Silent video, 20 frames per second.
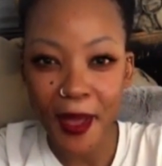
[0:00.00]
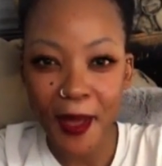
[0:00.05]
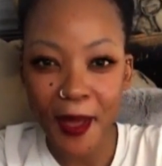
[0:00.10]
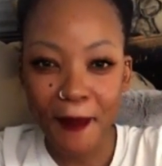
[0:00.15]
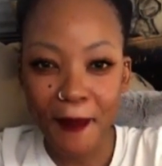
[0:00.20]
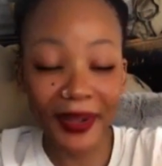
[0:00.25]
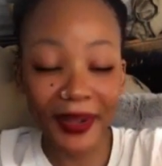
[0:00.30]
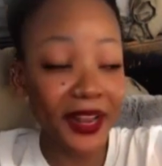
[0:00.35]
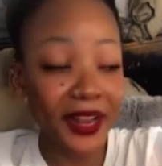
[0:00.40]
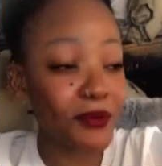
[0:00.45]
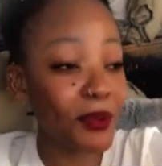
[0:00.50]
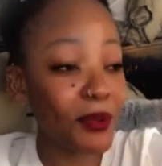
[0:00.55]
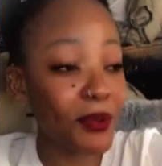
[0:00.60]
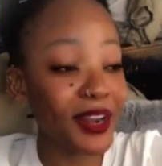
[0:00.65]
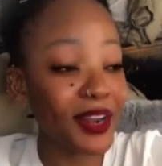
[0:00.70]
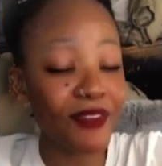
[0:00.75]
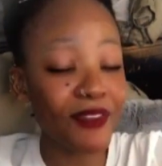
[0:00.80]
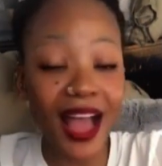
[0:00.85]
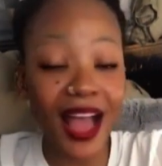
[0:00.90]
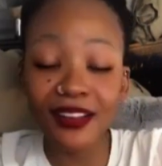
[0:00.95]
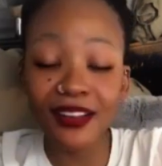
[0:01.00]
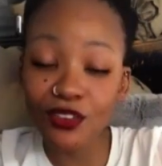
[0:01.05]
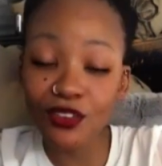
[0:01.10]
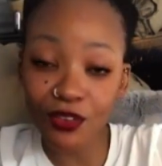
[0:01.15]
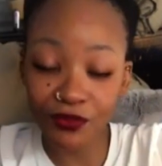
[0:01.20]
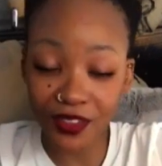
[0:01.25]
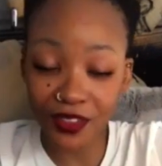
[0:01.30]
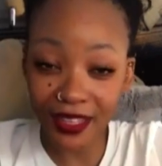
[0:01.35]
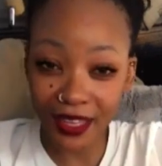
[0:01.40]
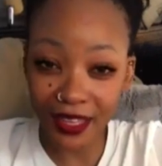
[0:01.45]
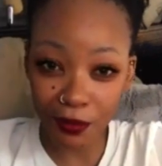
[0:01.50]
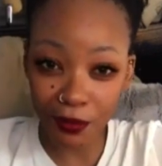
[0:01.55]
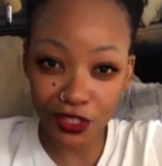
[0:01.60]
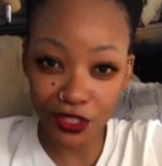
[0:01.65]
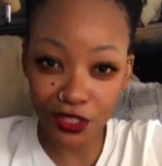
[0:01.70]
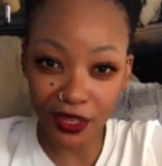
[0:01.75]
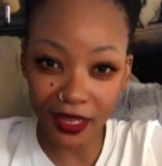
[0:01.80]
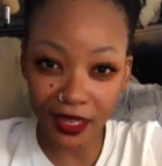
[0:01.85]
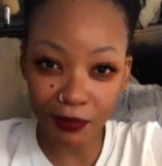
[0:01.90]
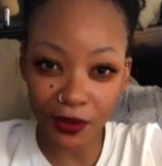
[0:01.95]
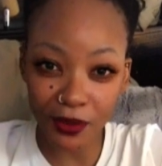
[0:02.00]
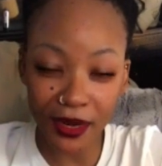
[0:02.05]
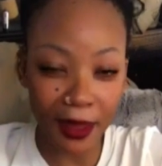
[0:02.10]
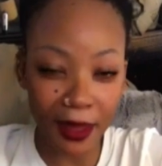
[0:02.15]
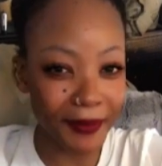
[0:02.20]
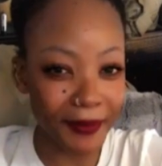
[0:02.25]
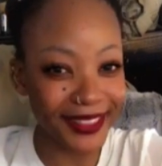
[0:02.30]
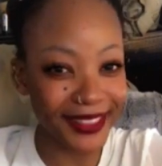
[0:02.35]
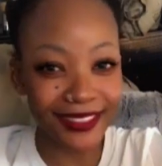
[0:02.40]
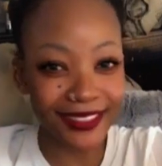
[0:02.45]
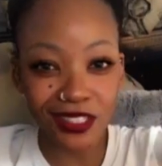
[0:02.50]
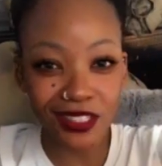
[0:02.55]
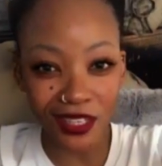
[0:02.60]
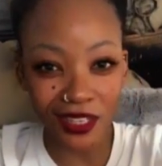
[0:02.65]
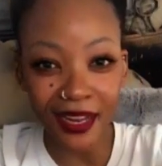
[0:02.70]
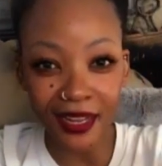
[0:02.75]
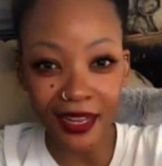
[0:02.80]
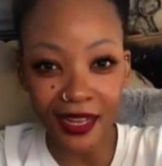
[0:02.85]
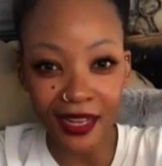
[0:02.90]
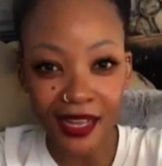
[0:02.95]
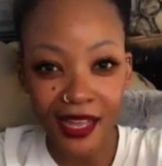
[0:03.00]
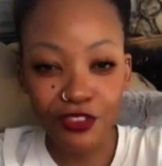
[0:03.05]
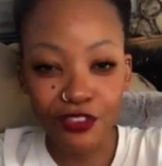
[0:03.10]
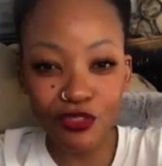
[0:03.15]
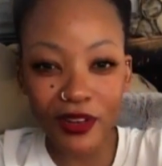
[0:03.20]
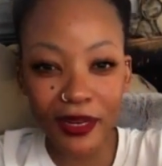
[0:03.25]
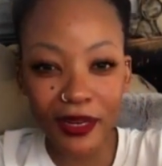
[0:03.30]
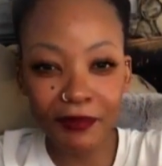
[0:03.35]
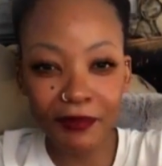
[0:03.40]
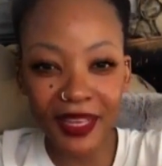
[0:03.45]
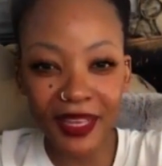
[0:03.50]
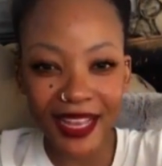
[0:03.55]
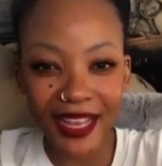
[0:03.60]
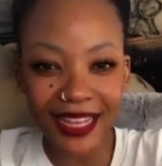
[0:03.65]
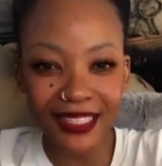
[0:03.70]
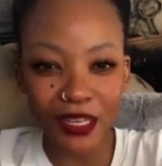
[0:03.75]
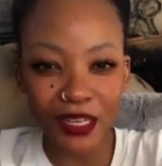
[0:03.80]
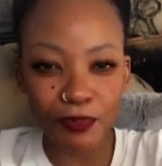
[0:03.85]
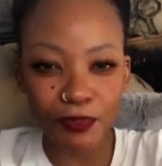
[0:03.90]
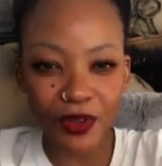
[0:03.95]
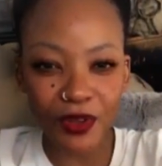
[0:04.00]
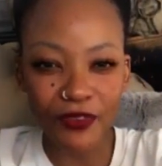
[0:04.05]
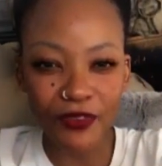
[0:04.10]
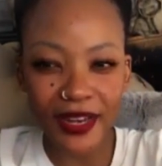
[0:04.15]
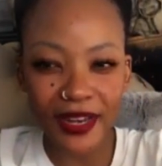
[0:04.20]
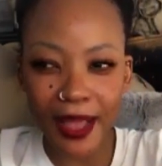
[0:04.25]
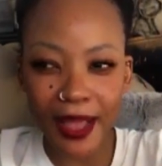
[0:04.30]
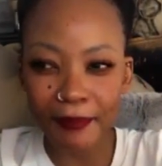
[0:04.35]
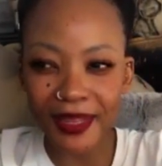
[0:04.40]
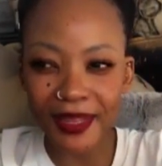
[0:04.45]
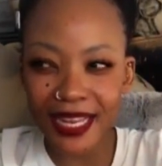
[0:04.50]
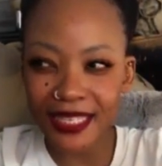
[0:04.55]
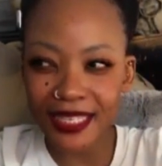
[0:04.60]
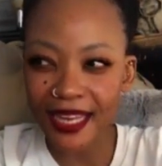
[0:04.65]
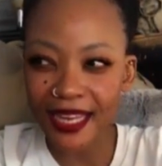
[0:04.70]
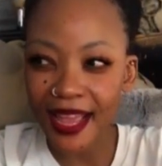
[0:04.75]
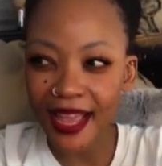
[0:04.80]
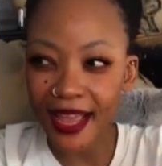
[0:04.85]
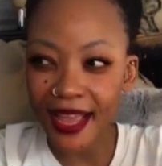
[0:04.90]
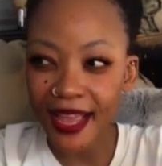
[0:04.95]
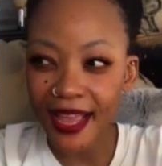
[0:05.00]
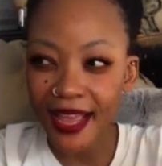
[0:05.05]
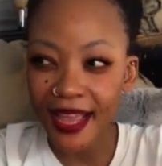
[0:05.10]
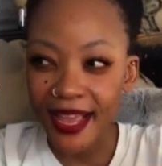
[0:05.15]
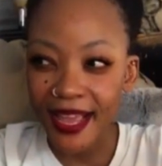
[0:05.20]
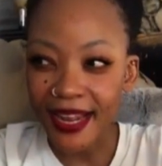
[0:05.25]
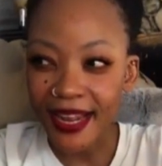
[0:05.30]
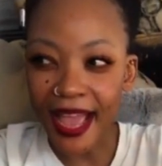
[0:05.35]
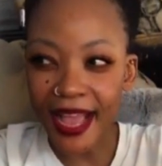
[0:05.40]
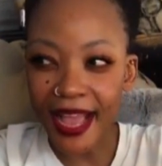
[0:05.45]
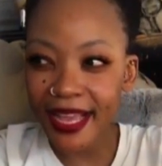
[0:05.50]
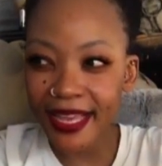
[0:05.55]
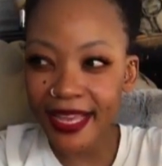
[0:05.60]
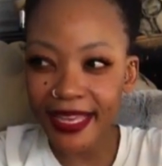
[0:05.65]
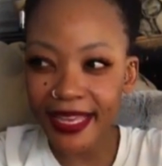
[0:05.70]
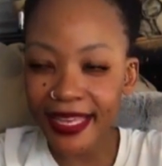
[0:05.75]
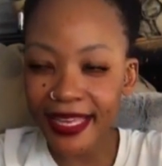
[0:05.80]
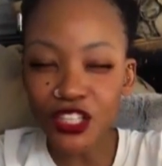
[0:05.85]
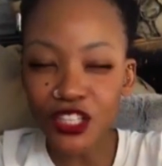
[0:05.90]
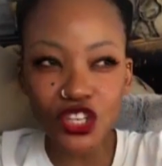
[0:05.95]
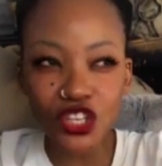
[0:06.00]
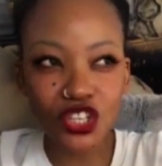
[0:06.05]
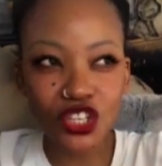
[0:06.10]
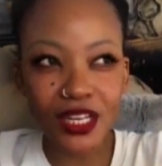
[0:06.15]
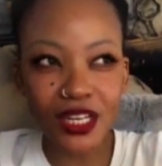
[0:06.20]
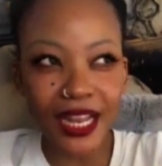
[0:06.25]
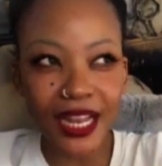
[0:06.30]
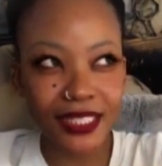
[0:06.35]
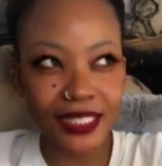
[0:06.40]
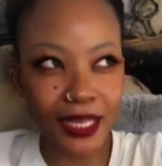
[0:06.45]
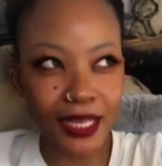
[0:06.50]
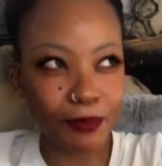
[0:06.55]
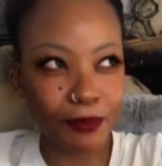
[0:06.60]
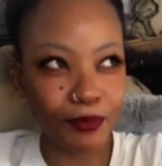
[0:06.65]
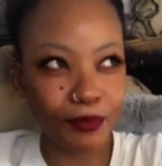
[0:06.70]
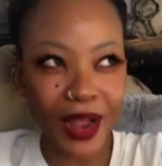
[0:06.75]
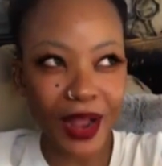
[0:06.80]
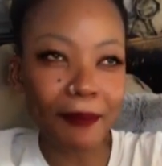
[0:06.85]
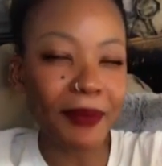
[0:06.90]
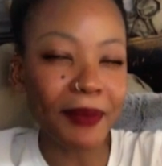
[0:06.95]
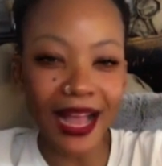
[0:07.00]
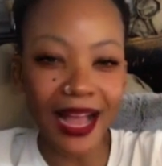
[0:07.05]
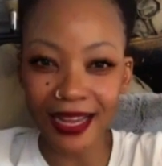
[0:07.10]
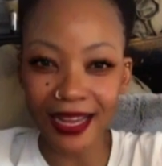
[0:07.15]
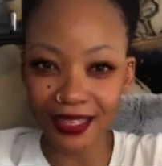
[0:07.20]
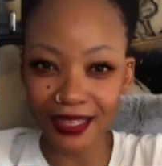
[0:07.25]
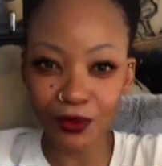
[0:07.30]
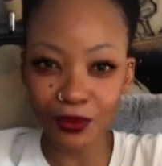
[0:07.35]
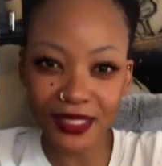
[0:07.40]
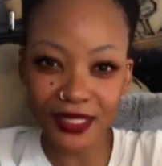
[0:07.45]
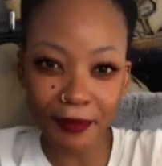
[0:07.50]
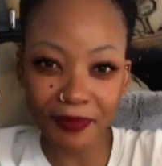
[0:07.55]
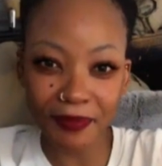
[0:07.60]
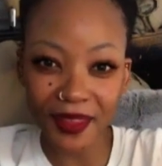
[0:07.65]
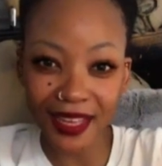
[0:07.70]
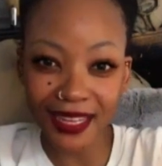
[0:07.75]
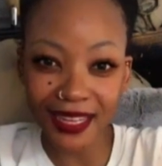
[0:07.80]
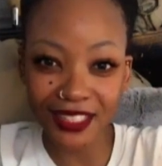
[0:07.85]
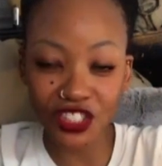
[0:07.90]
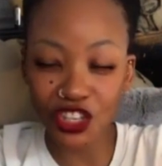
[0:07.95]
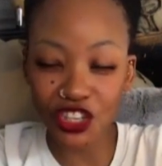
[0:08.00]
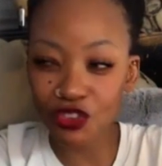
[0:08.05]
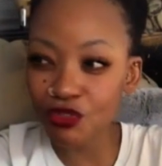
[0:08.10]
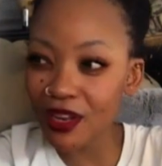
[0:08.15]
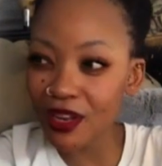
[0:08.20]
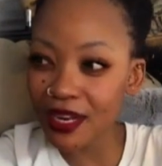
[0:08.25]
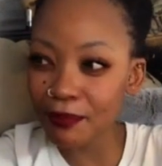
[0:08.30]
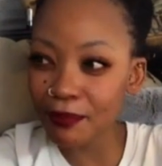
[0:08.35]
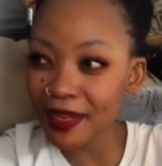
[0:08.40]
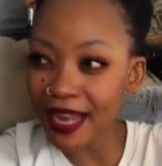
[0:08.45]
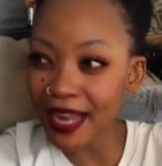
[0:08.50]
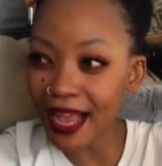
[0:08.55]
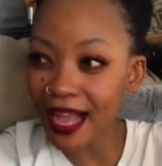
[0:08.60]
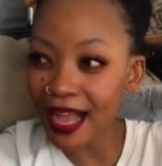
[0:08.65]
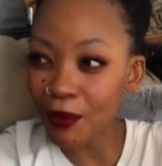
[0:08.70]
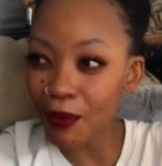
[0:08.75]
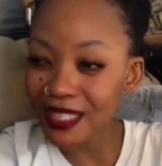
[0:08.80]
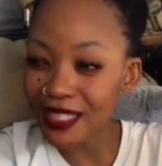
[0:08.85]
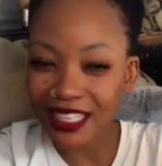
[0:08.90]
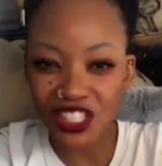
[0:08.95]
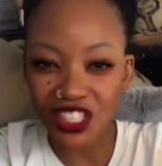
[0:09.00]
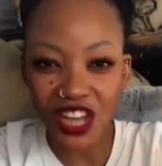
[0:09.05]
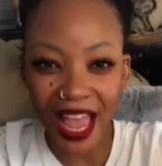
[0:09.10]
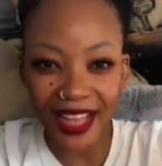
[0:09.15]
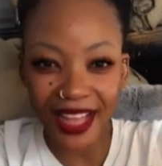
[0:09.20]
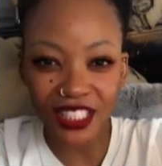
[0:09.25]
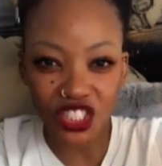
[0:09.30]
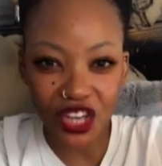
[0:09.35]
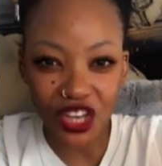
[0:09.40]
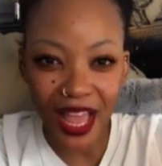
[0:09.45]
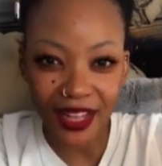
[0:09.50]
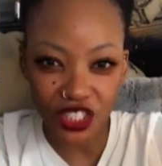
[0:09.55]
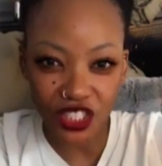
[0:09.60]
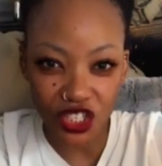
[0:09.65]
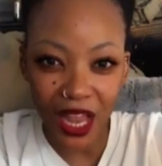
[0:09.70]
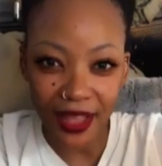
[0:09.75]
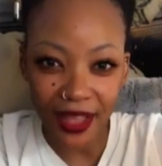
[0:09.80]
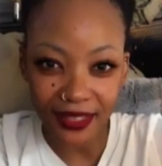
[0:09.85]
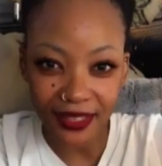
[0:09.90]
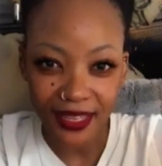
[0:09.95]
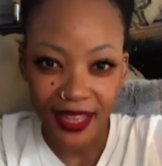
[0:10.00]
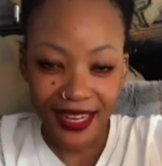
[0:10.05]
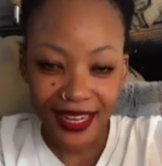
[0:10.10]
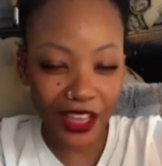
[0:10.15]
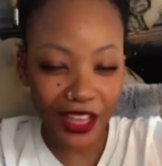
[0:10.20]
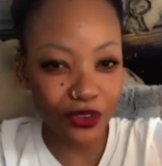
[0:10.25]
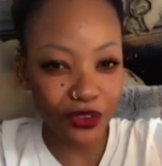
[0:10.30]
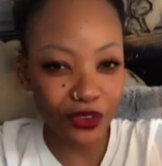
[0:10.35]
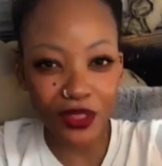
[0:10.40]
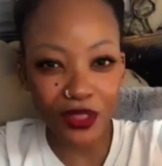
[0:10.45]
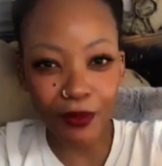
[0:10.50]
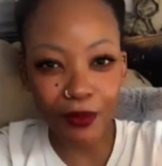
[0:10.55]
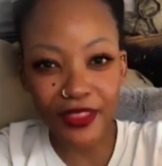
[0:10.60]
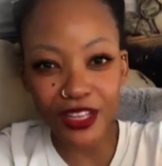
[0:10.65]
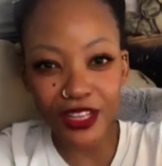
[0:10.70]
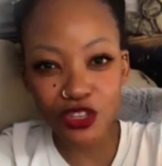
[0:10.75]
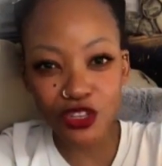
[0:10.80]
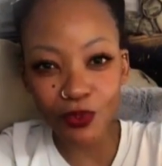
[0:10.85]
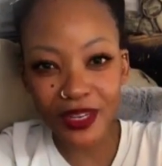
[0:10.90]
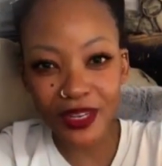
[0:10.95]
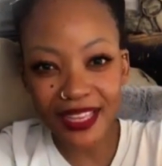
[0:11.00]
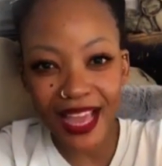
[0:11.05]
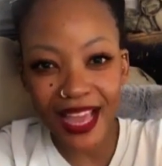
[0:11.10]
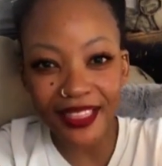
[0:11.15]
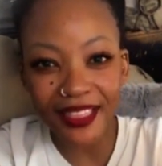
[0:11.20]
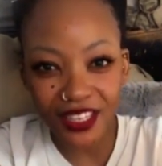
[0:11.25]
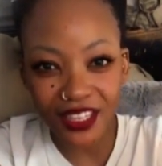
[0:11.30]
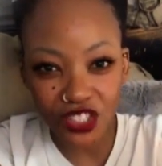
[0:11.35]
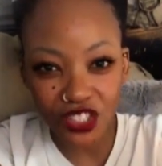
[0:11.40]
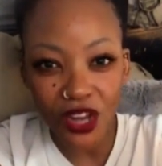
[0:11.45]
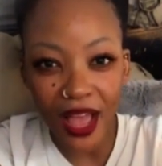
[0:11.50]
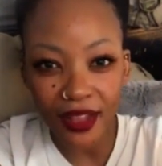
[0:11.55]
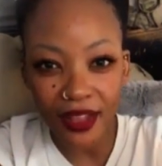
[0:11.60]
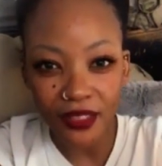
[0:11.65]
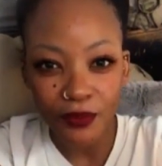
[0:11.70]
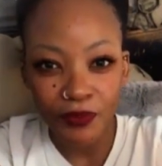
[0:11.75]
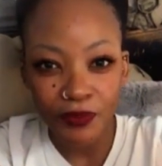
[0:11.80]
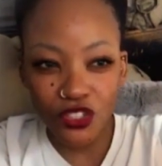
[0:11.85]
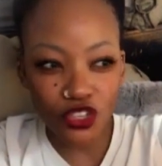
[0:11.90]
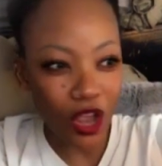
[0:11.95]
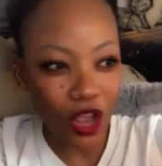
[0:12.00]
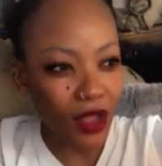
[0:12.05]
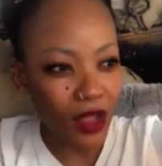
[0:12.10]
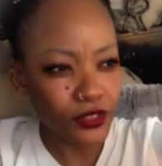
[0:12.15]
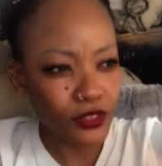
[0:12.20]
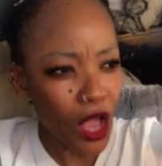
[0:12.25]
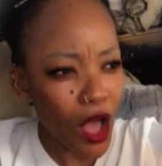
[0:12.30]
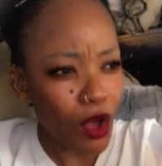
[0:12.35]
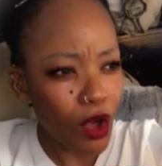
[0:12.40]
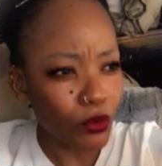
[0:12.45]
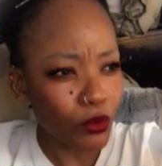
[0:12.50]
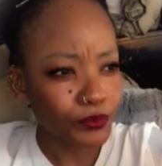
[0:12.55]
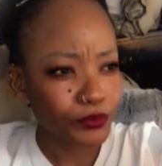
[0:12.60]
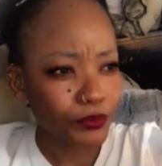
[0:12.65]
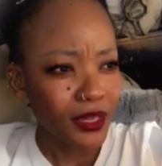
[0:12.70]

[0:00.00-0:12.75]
But anyway, whatever, I did not feel like it was chicken murder, but this chick treated me ingati boyfriend ilete like ichichi lase primary or something. She treated me like I was a child, child, child. Like, you know the way that you would yell at a child. John, no!